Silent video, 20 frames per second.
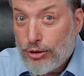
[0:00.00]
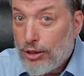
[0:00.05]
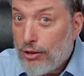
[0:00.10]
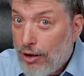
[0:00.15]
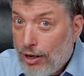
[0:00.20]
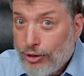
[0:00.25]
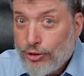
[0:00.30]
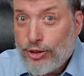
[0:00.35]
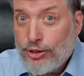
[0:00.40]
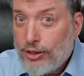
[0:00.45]

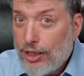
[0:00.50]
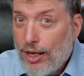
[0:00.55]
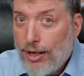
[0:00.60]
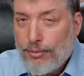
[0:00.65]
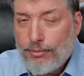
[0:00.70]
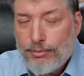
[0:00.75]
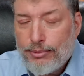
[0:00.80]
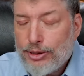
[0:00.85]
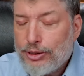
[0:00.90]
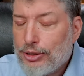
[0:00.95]
There are
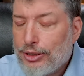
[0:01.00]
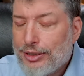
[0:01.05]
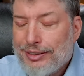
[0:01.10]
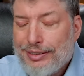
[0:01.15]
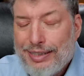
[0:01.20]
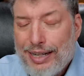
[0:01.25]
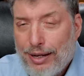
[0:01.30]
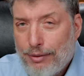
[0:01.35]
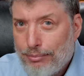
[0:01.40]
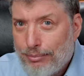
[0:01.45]
some, it's
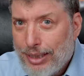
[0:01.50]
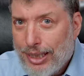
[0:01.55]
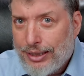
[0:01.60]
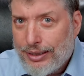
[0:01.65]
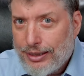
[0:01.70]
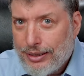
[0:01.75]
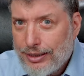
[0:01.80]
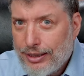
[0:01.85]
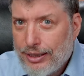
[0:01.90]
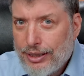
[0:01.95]
just not
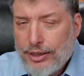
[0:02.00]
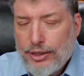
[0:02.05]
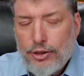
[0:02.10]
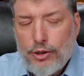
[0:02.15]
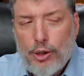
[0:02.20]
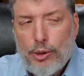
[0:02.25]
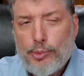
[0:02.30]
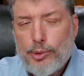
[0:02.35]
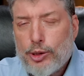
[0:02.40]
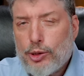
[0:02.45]
many.
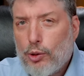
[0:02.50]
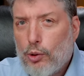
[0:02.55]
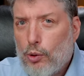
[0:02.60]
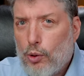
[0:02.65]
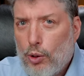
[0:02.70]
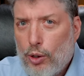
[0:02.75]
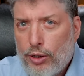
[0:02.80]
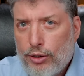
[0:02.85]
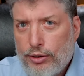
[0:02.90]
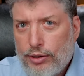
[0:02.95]
They're almost
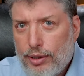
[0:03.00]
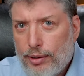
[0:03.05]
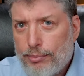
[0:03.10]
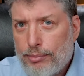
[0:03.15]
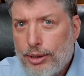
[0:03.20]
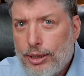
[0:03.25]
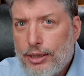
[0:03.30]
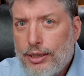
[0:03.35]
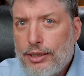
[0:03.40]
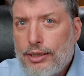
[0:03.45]
all of
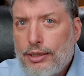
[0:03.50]
them